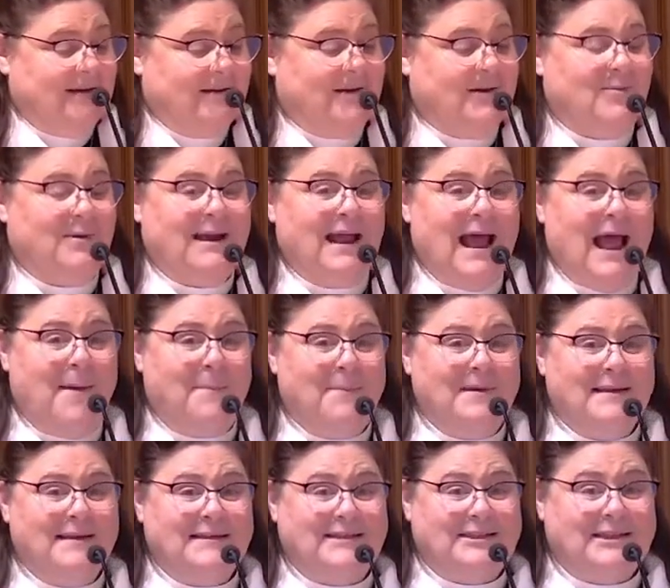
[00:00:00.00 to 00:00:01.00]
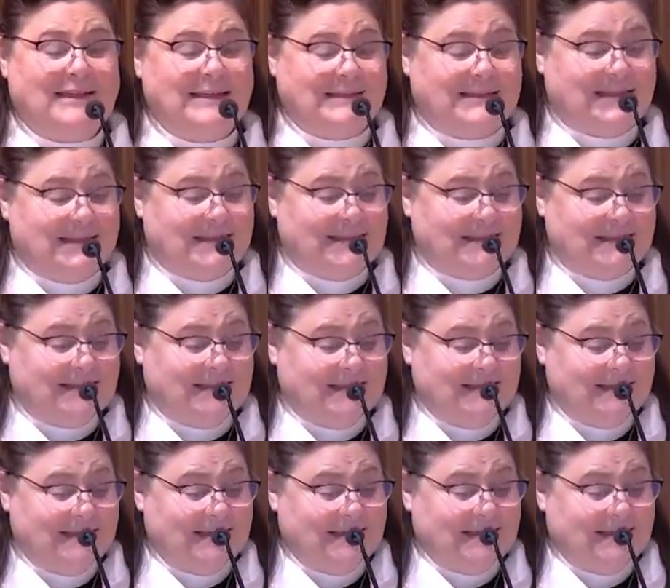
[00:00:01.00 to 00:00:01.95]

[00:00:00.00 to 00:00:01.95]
Look what happened to Jesus.